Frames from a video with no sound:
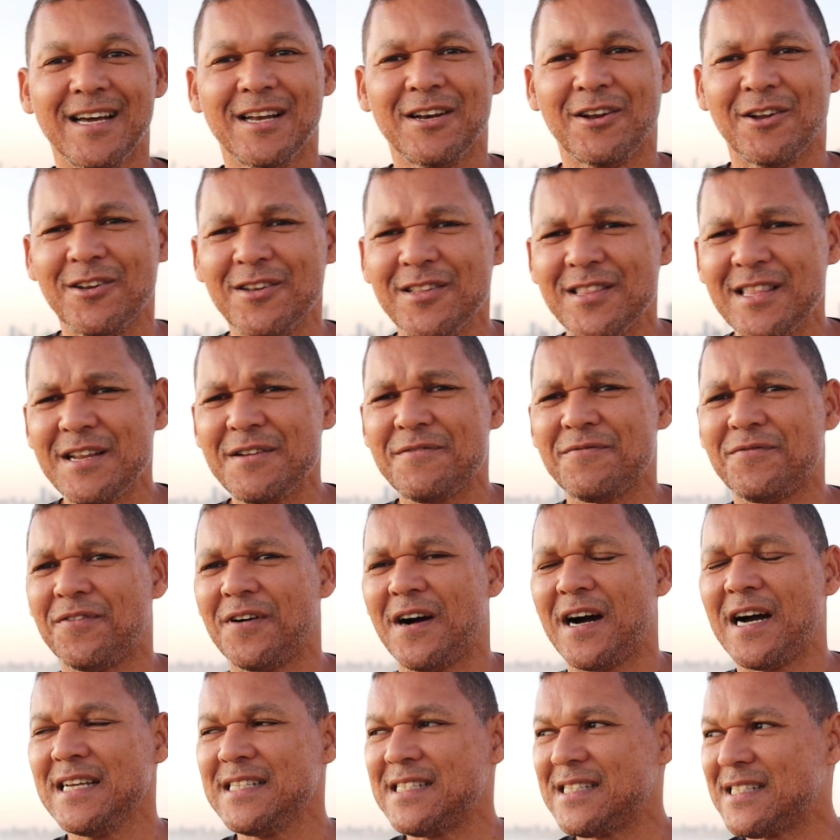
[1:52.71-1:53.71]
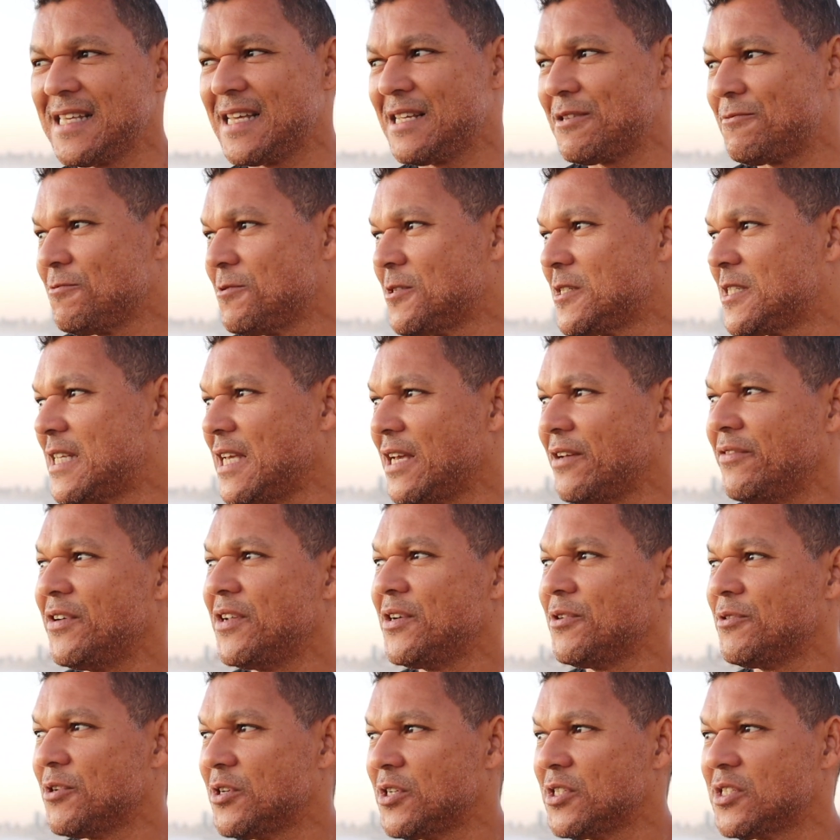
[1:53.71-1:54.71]
a lot of the advice that was
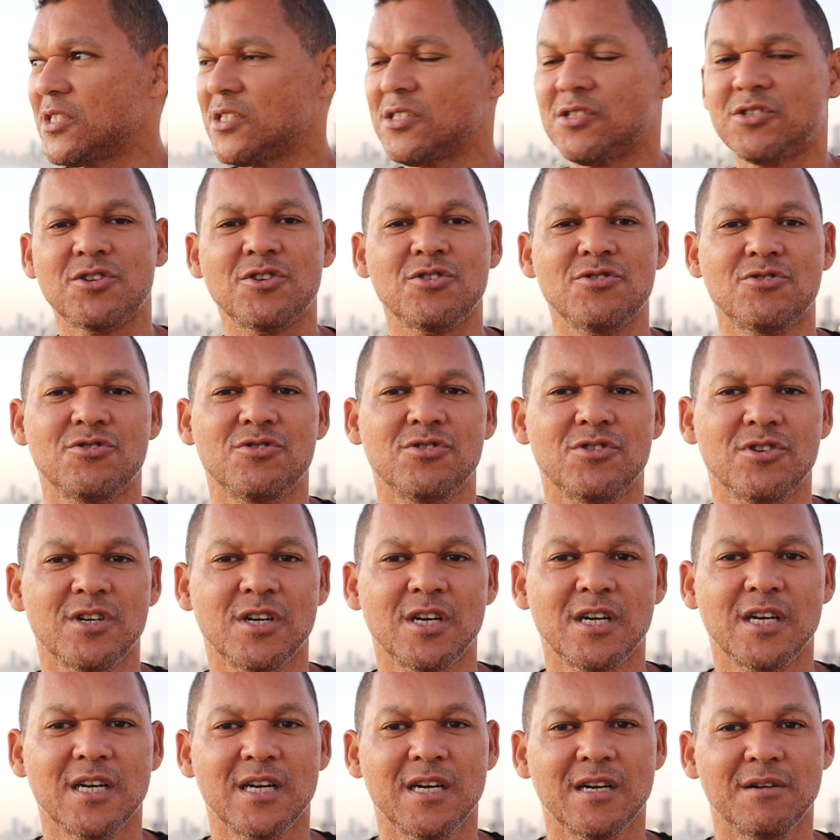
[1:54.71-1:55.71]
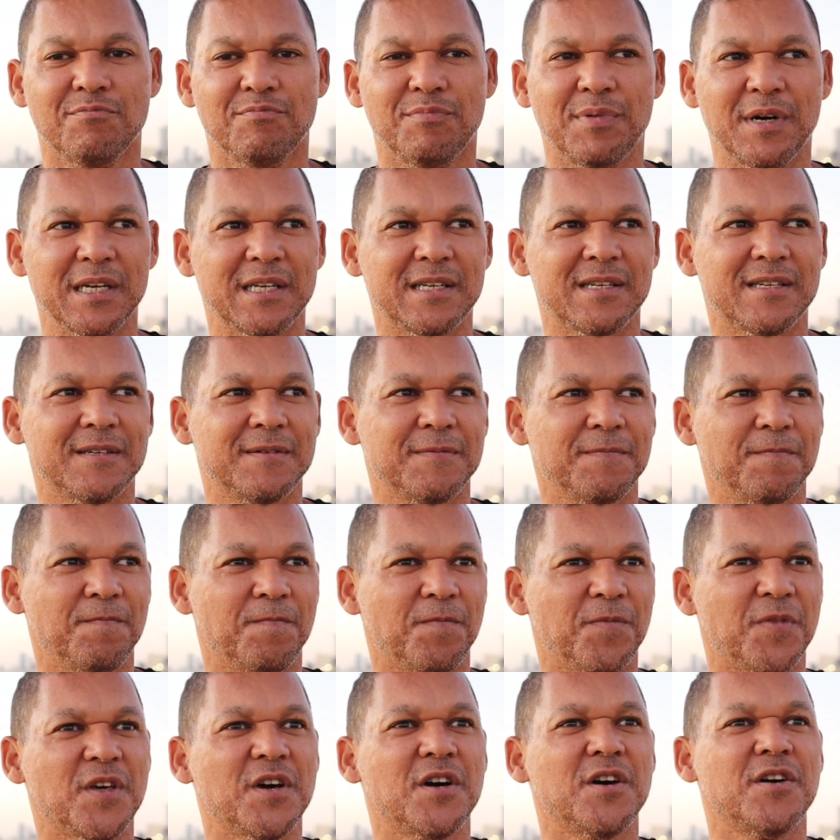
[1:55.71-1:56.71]
given was true, but
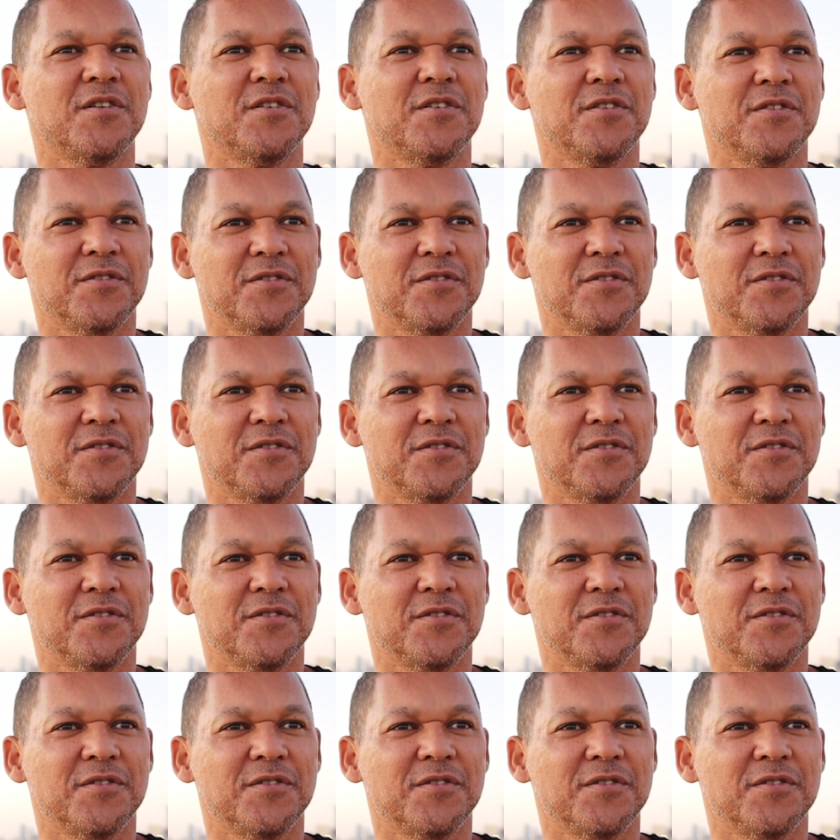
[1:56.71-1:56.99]
the